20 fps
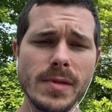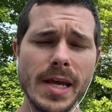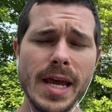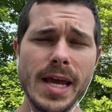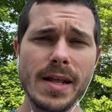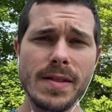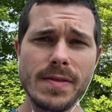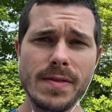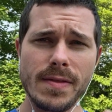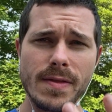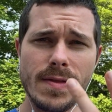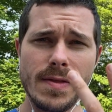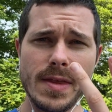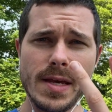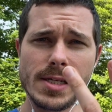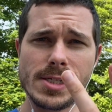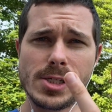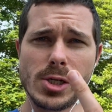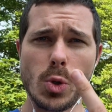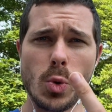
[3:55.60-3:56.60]
And
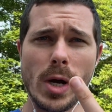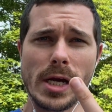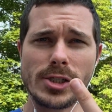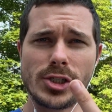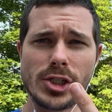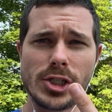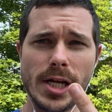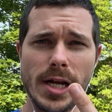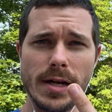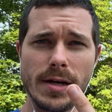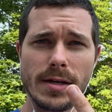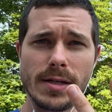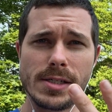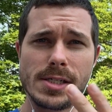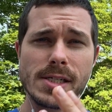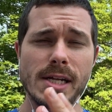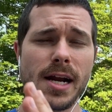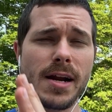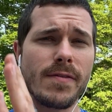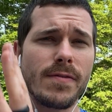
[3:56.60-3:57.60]
this question,
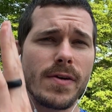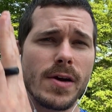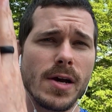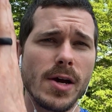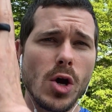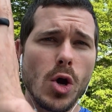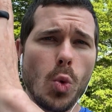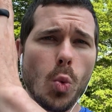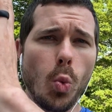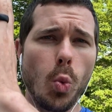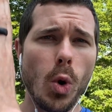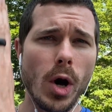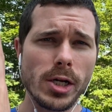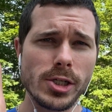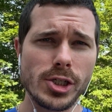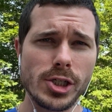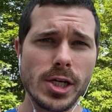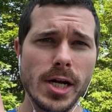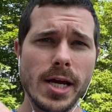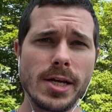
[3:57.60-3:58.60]
instead of what
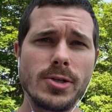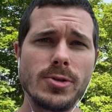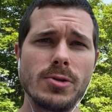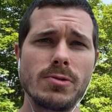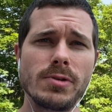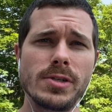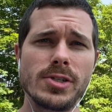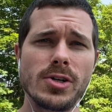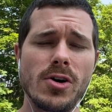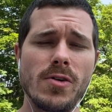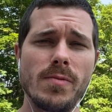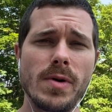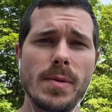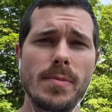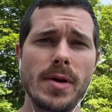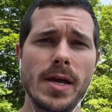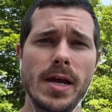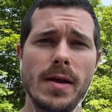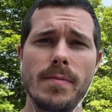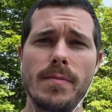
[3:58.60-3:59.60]
should I do to resolve my
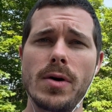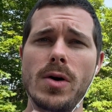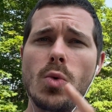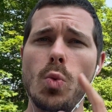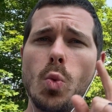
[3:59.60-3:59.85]
pain, but